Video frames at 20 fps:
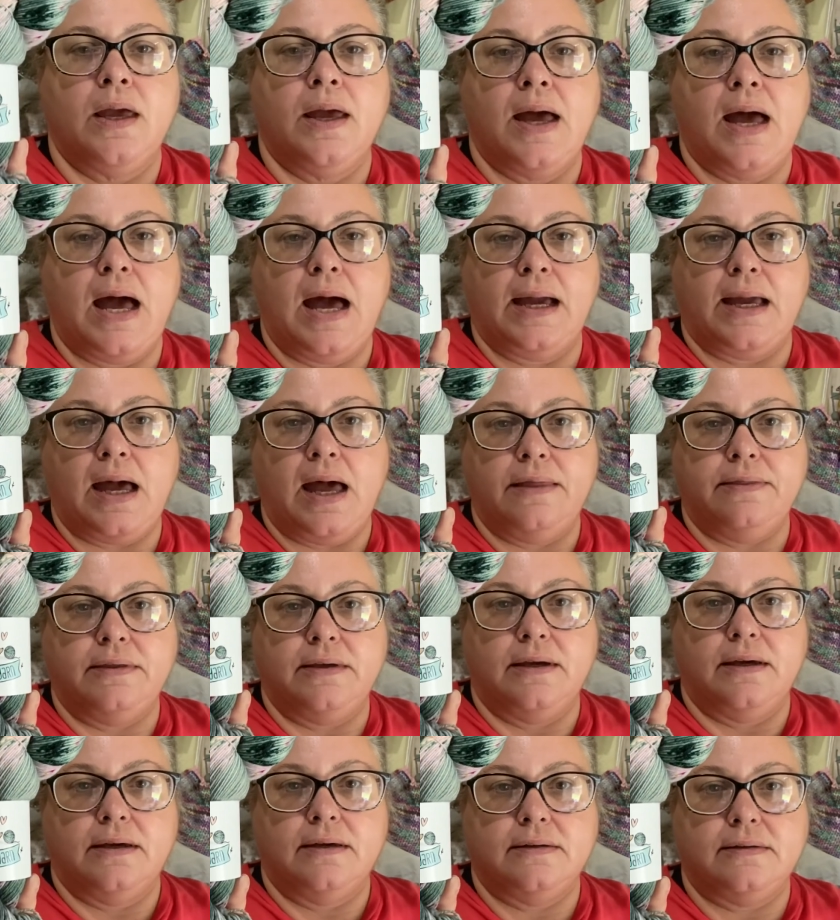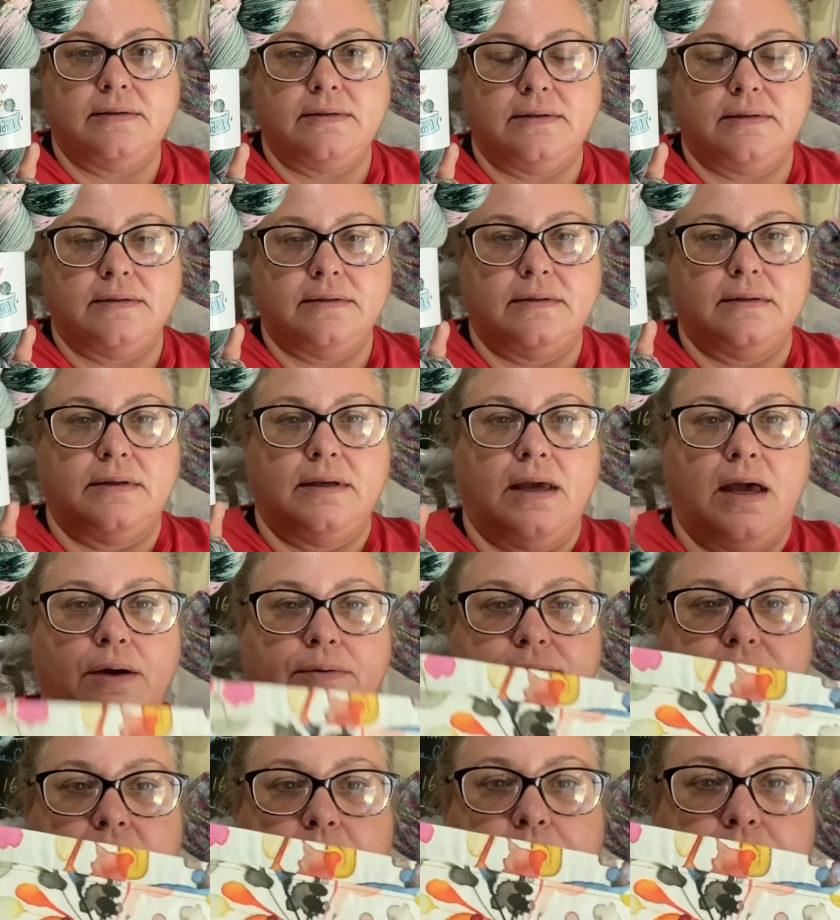I got this. I
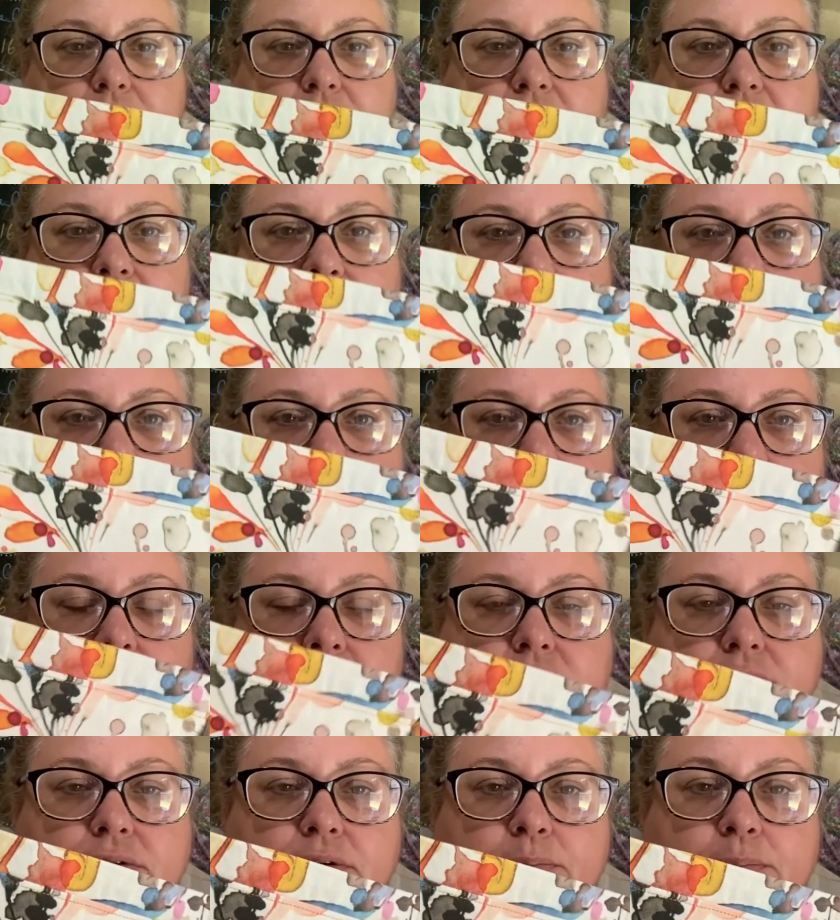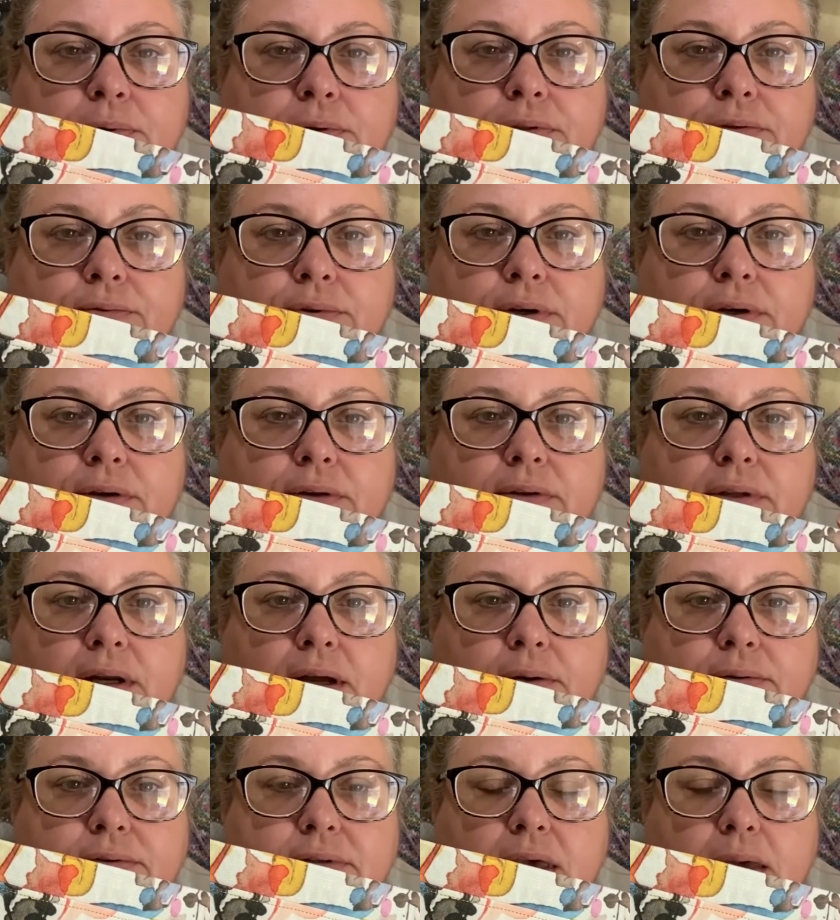was able to get one. Super thrilled that
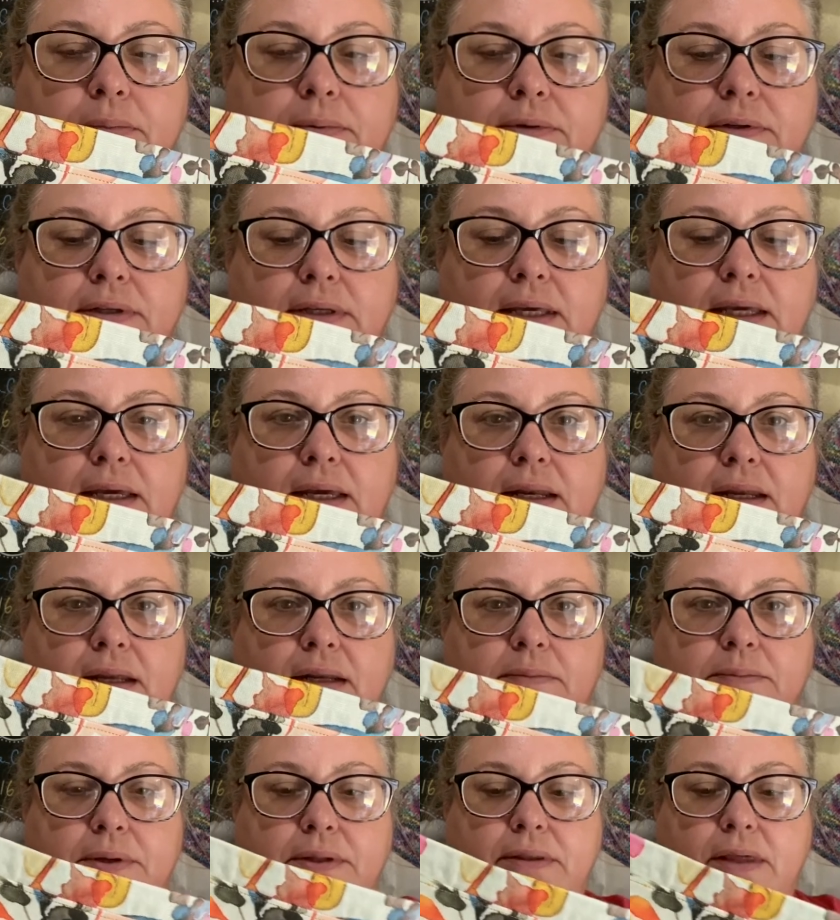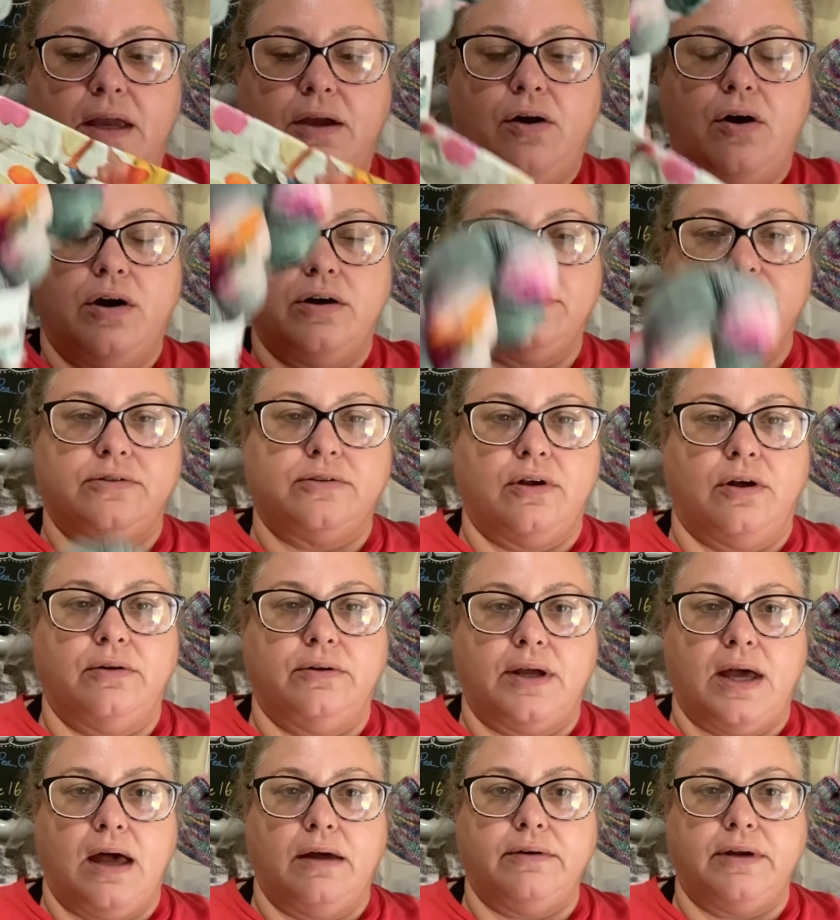I was able to get it, but they are sold
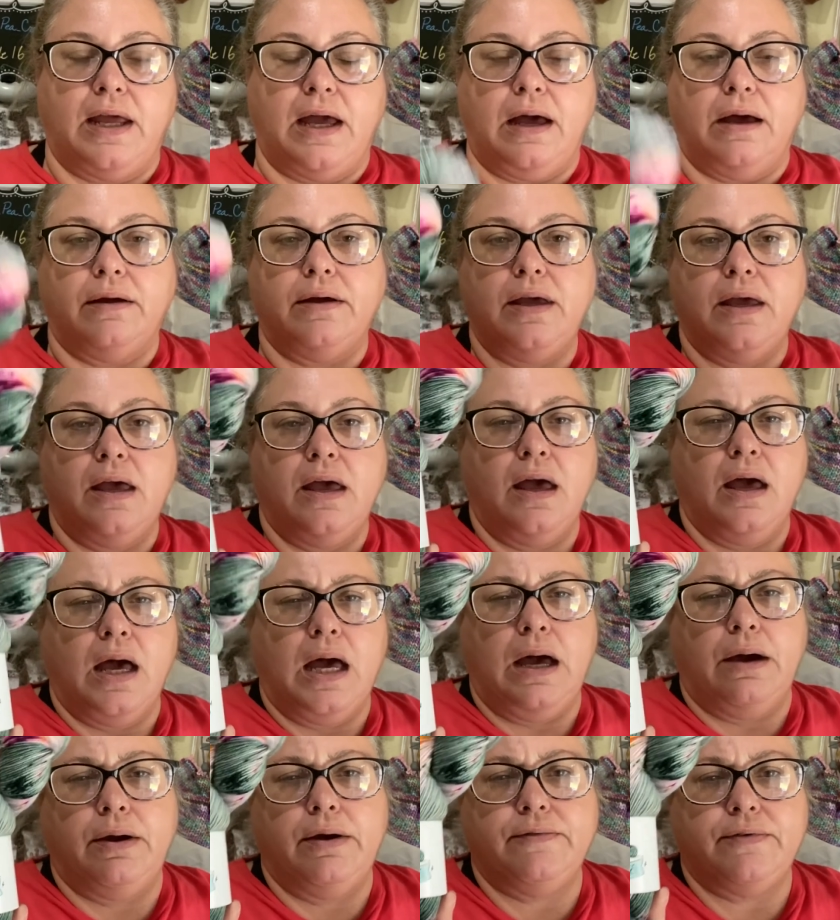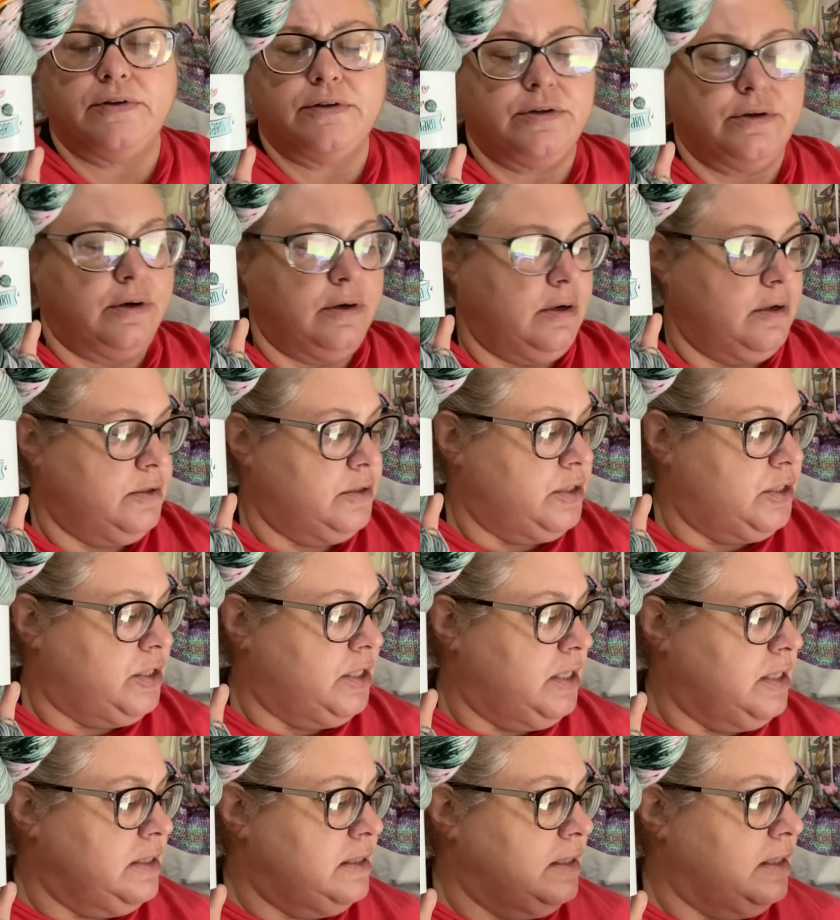out now. However,
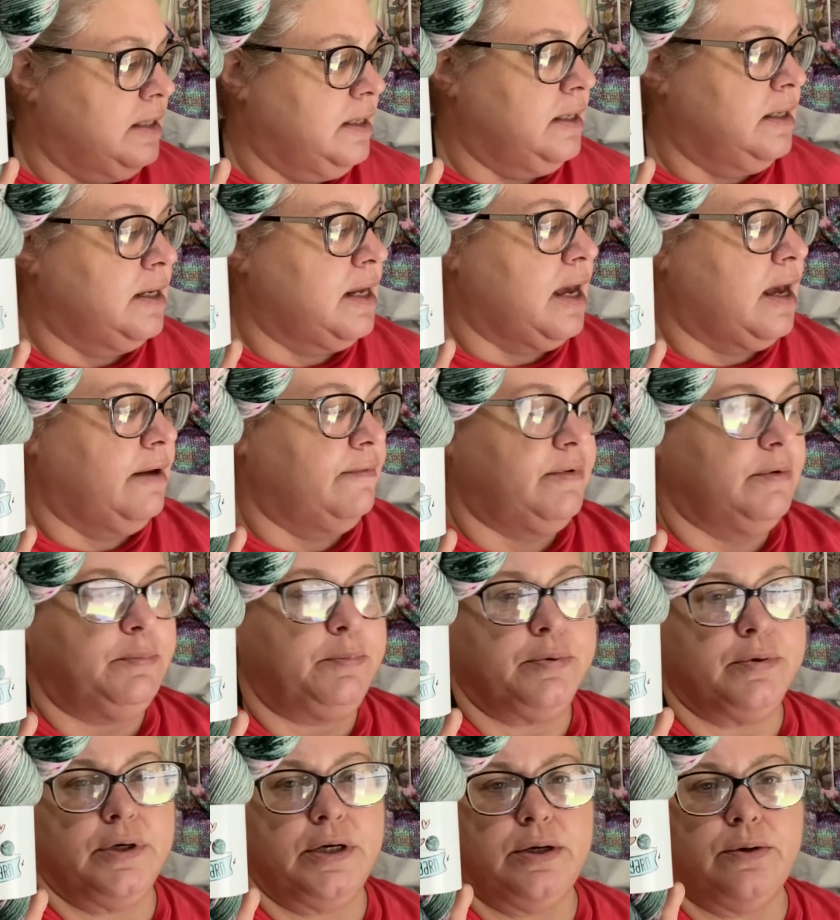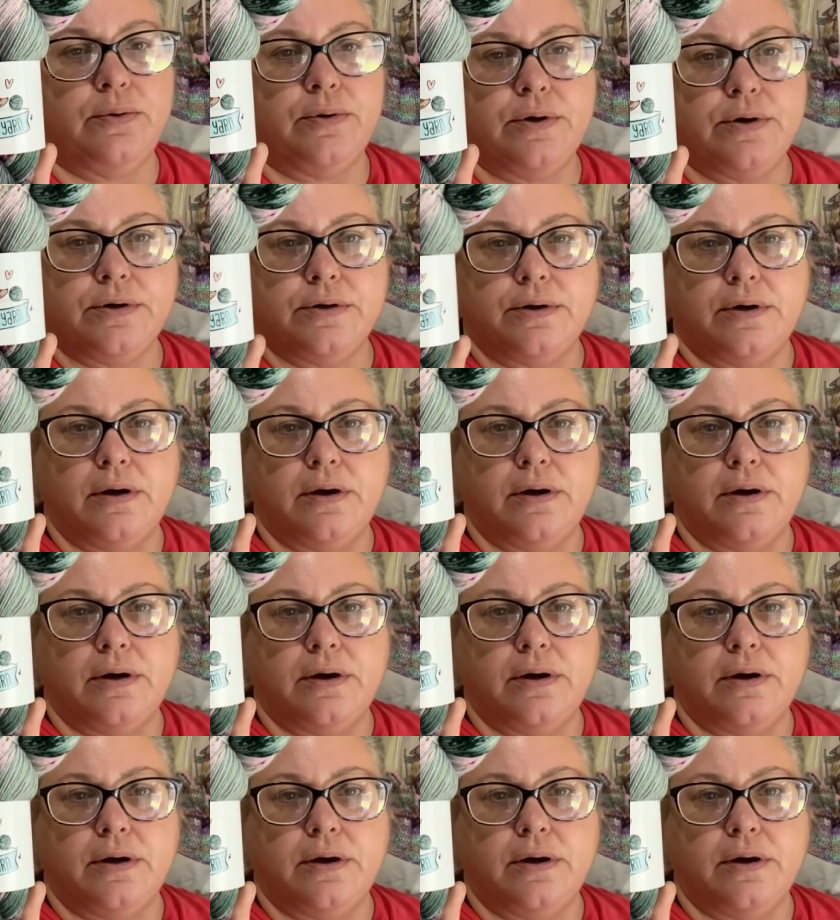she did have a pre-order